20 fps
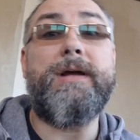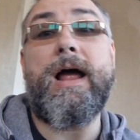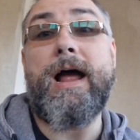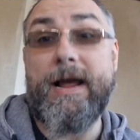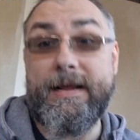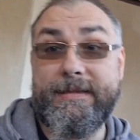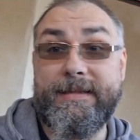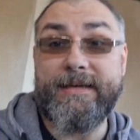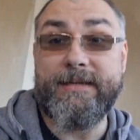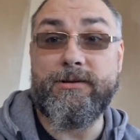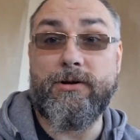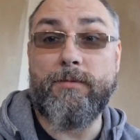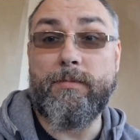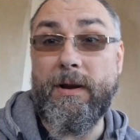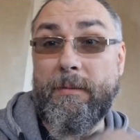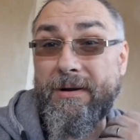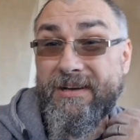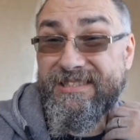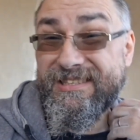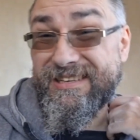I did it all
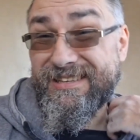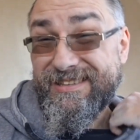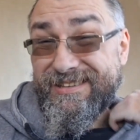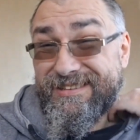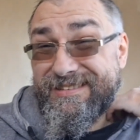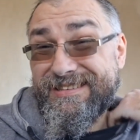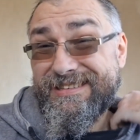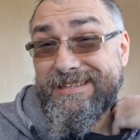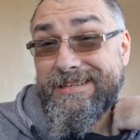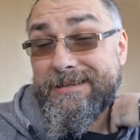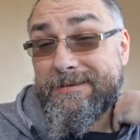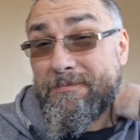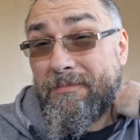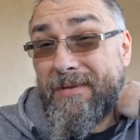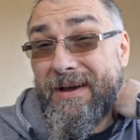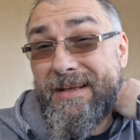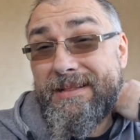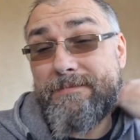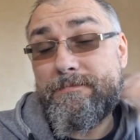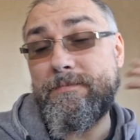by myself. It
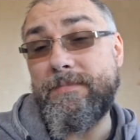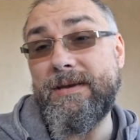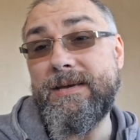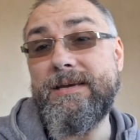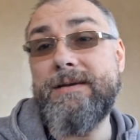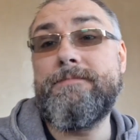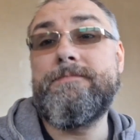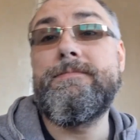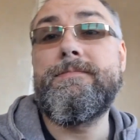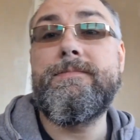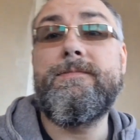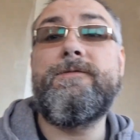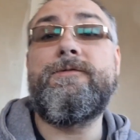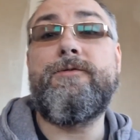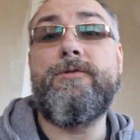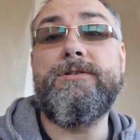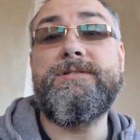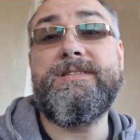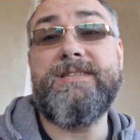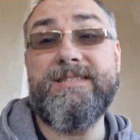might be
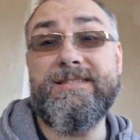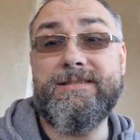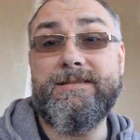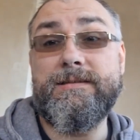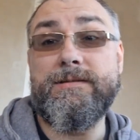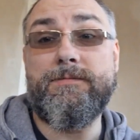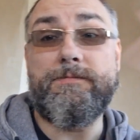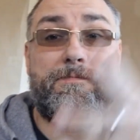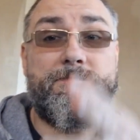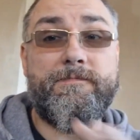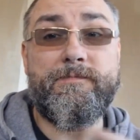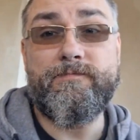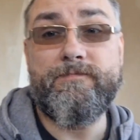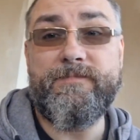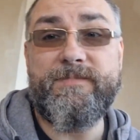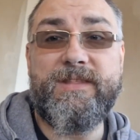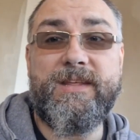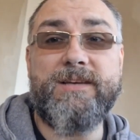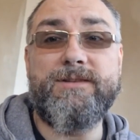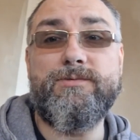since the
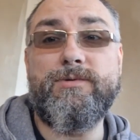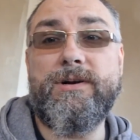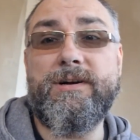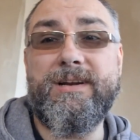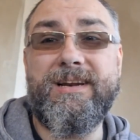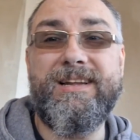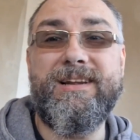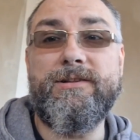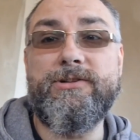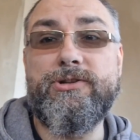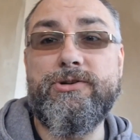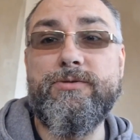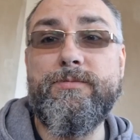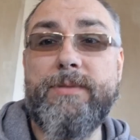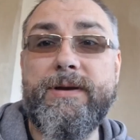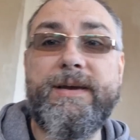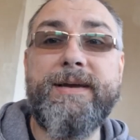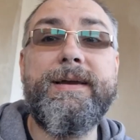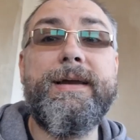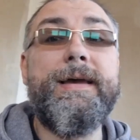things were a little too
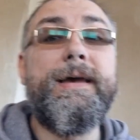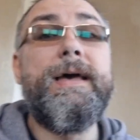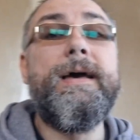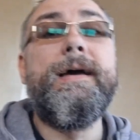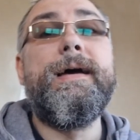big,